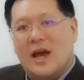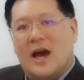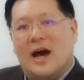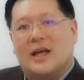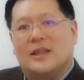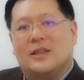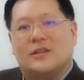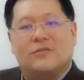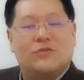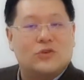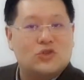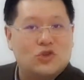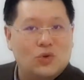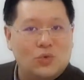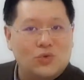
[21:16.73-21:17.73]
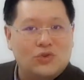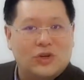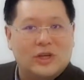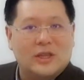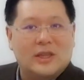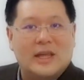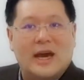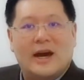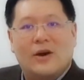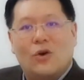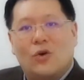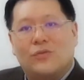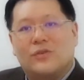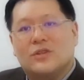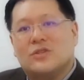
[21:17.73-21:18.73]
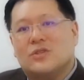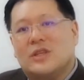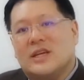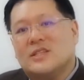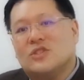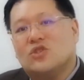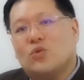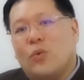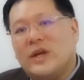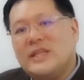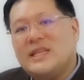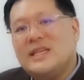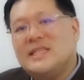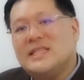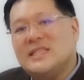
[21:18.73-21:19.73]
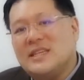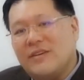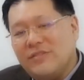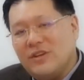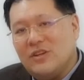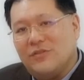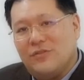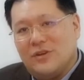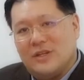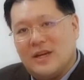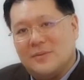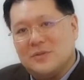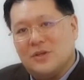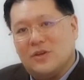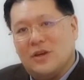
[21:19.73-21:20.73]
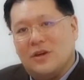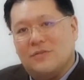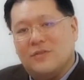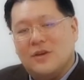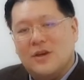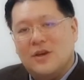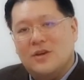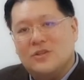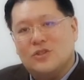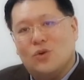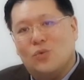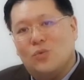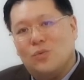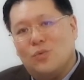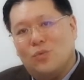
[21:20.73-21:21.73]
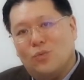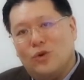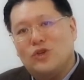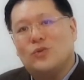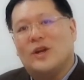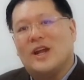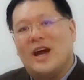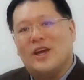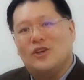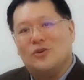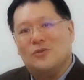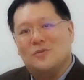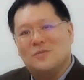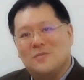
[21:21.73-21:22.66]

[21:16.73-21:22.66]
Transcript: And for children, there's 27 different types of curve. So which one are you?